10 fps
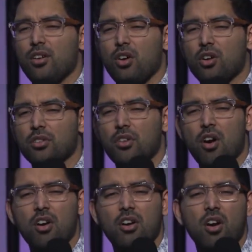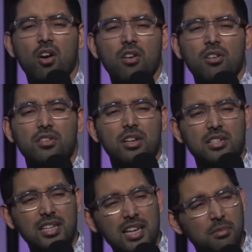or a
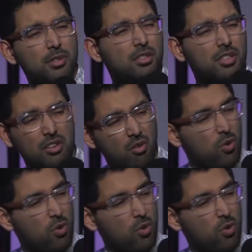terrible sin or